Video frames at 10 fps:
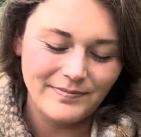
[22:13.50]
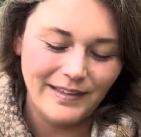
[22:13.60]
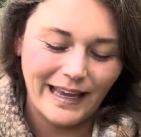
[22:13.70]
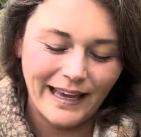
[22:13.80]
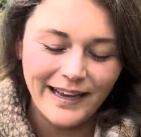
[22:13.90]

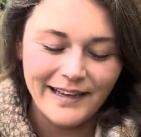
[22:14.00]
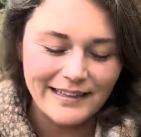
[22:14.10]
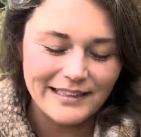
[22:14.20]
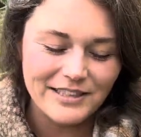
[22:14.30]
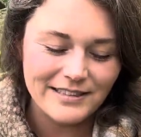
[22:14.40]
Yeah,
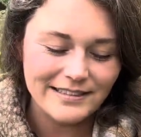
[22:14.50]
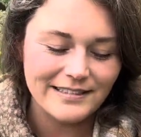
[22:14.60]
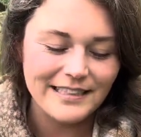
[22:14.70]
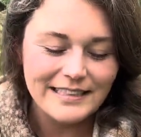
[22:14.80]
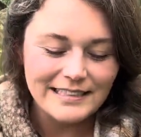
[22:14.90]
and just
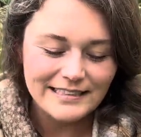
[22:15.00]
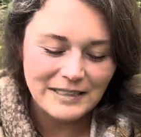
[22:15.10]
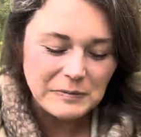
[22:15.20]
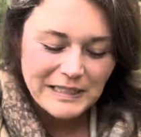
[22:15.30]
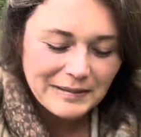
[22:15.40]

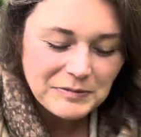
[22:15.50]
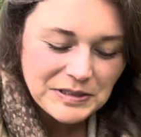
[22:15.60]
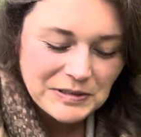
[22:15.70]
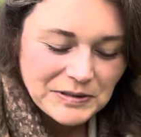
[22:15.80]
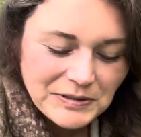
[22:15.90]
sometimes,
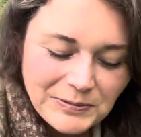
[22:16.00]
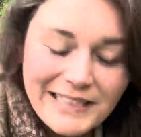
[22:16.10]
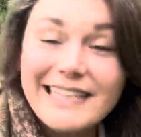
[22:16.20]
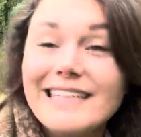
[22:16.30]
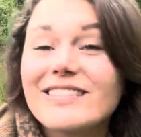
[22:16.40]
you know, we
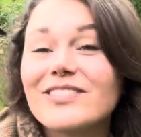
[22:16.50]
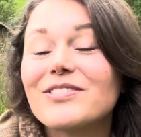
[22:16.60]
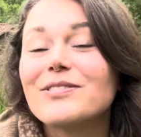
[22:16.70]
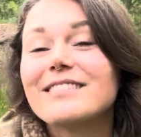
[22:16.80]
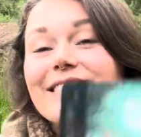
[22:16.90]
need
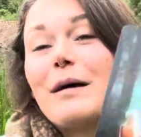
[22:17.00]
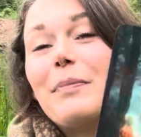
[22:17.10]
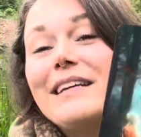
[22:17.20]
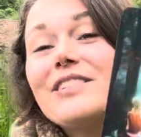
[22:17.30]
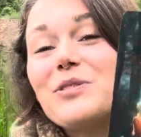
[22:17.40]
to step
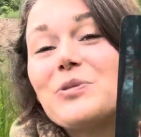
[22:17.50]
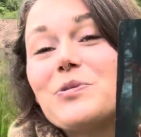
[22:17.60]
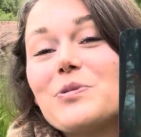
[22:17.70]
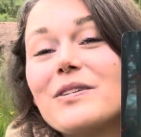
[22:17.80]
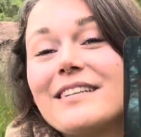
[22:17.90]

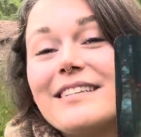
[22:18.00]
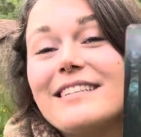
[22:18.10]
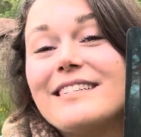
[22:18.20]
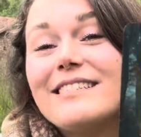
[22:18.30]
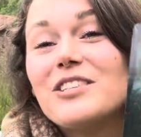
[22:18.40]
into
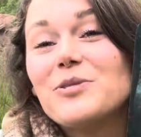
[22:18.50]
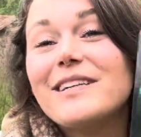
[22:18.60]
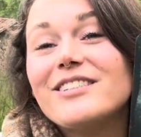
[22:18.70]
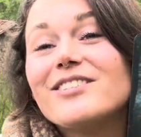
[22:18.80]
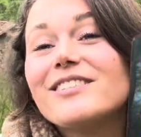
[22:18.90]
these
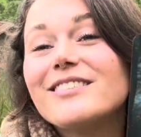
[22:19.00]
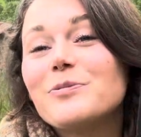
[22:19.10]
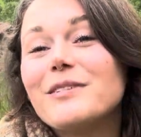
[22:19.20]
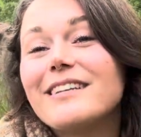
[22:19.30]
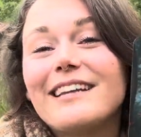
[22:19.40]
situations
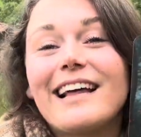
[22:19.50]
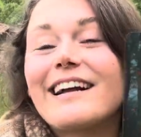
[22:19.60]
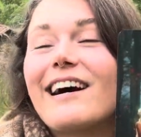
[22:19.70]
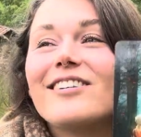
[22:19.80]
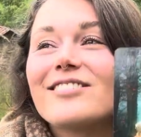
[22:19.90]
with, like
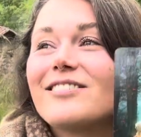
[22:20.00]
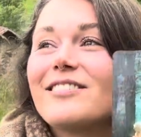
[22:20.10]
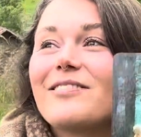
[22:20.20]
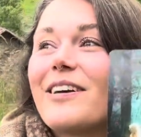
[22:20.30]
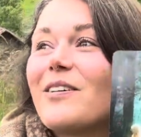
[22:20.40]
Hansel
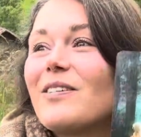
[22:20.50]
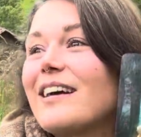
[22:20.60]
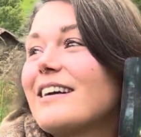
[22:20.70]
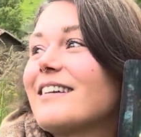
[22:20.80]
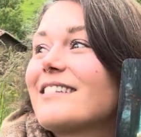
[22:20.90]
and Gretel,
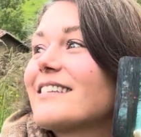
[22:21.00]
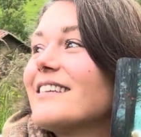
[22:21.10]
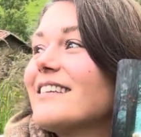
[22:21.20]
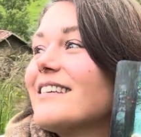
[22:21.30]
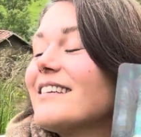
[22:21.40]
like,
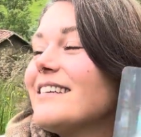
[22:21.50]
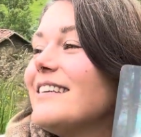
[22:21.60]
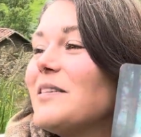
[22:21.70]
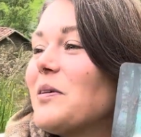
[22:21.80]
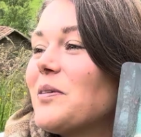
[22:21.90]

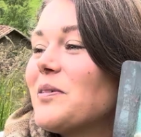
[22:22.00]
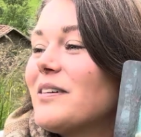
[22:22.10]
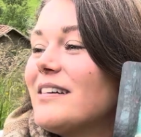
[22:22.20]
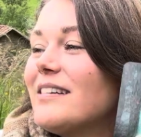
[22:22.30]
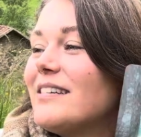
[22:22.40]
you know,
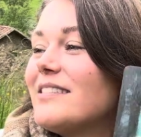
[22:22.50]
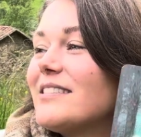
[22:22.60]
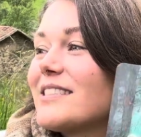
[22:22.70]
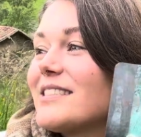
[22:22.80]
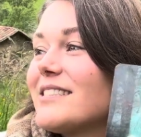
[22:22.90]

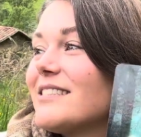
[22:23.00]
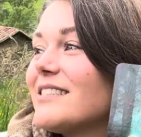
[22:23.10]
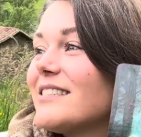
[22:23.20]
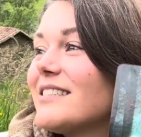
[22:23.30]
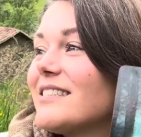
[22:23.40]
just
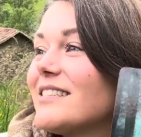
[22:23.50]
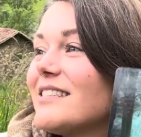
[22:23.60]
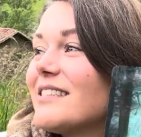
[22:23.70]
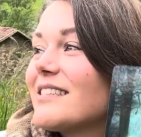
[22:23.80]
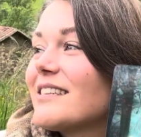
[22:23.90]

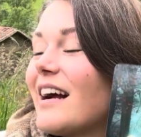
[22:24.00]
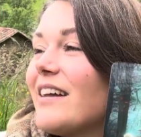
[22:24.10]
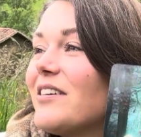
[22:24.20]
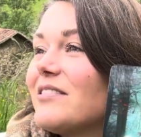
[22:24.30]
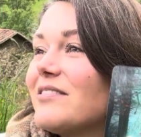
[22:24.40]

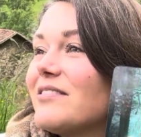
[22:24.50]
kind of